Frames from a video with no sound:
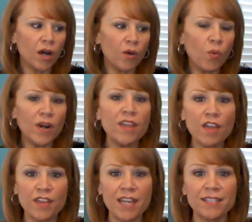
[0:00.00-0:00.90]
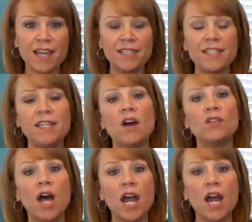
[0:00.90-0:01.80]
one of the things I see a
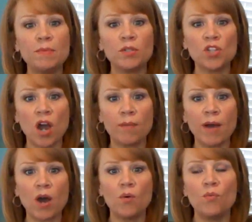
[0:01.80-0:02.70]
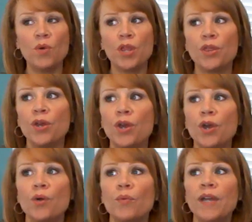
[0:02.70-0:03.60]
lot of people talk about with
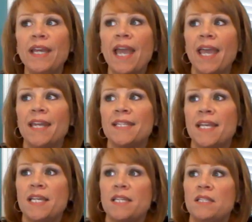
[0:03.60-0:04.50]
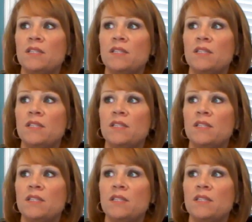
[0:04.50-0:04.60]
regain is I